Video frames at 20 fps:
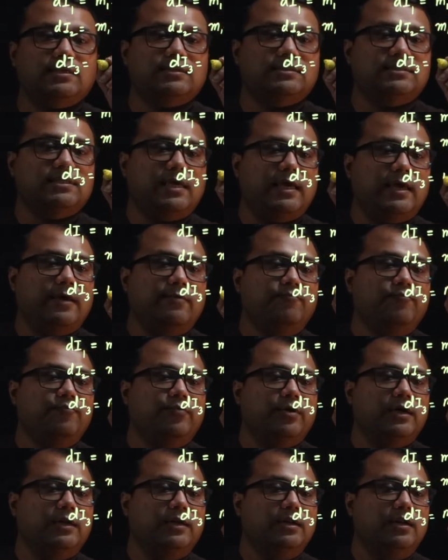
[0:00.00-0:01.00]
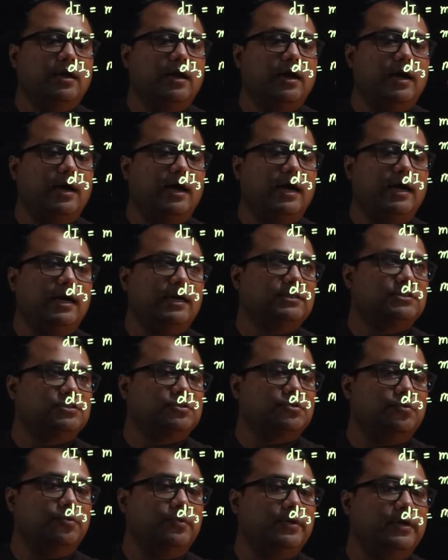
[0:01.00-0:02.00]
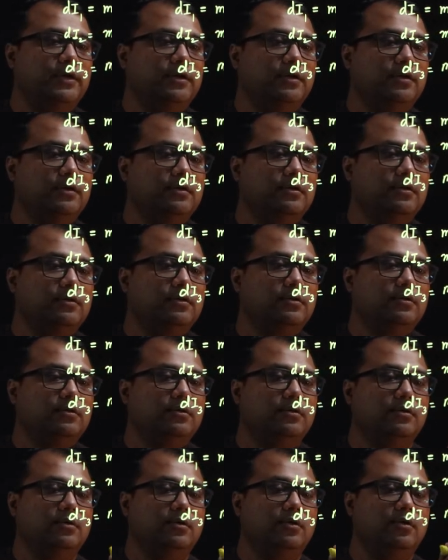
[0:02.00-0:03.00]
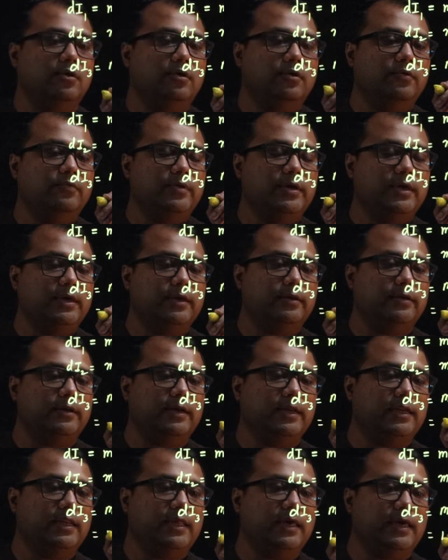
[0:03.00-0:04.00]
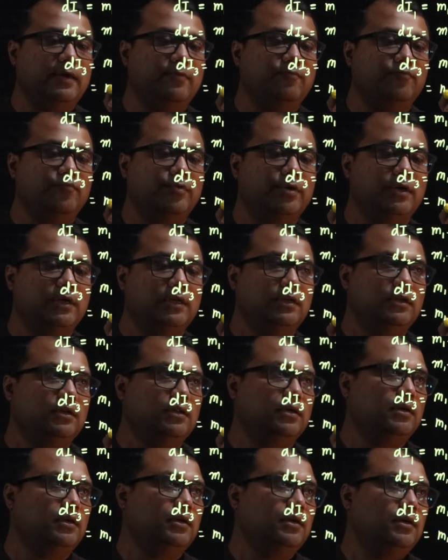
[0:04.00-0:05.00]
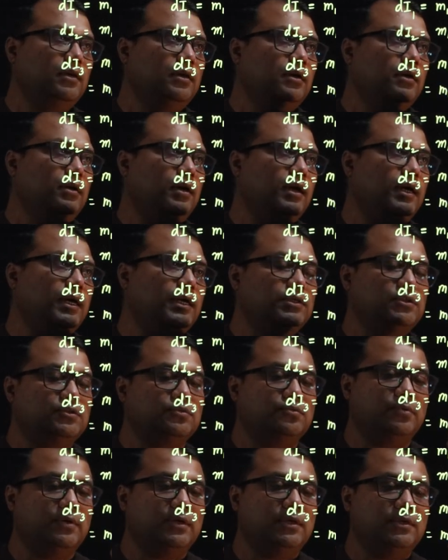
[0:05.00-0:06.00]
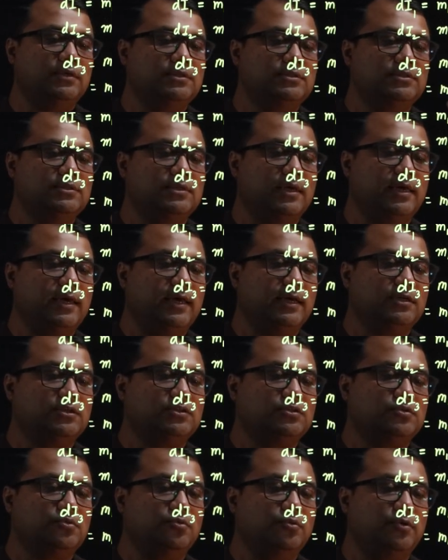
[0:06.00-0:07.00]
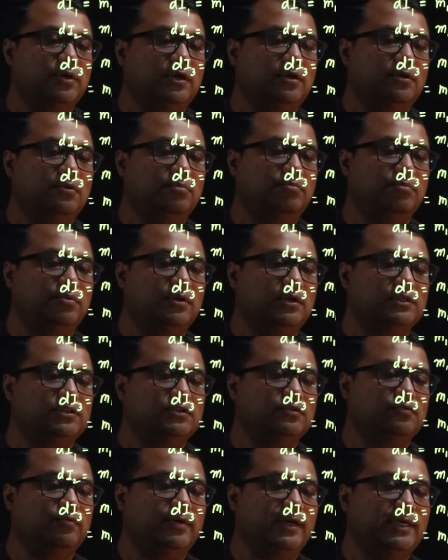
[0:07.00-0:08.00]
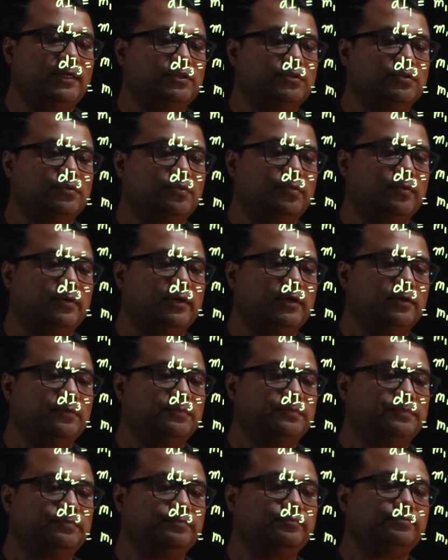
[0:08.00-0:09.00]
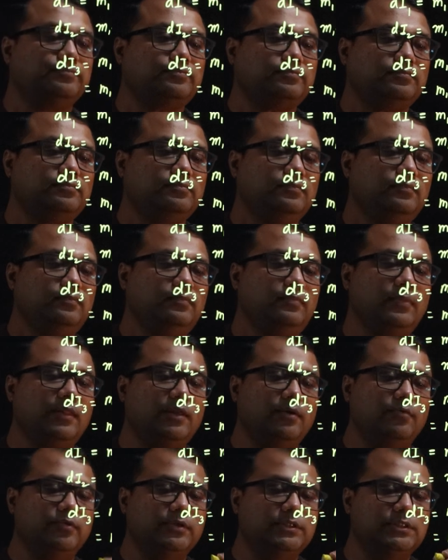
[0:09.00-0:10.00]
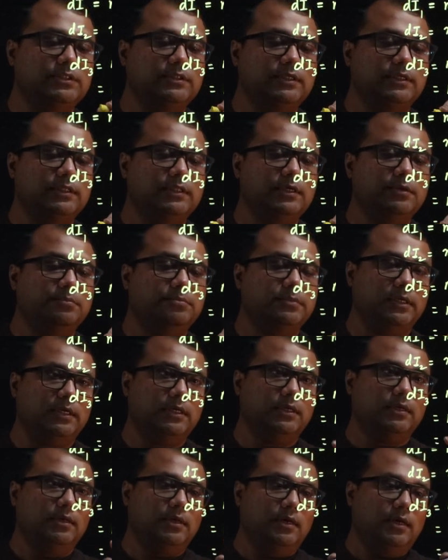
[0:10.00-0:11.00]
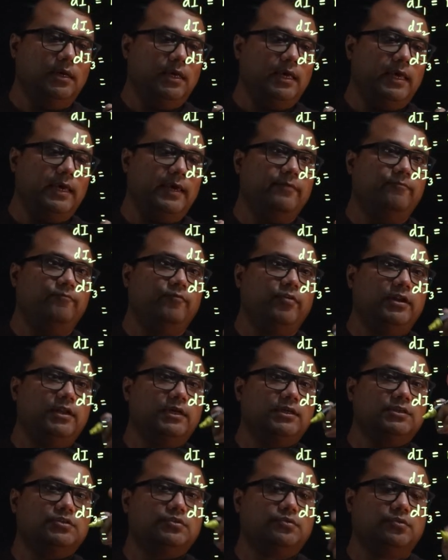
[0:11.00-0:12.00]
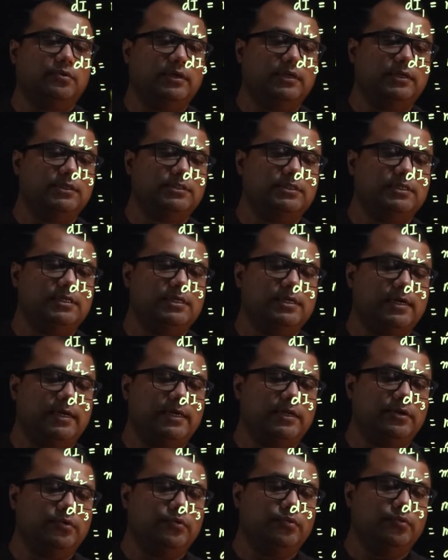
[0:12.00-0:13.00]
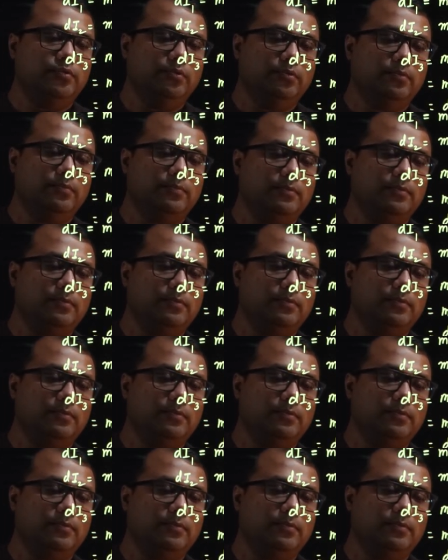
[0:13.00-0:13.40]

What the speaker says: is m1 r square, or we can write m1 r square is x square plus y square, which is nothing but m1 x square is di2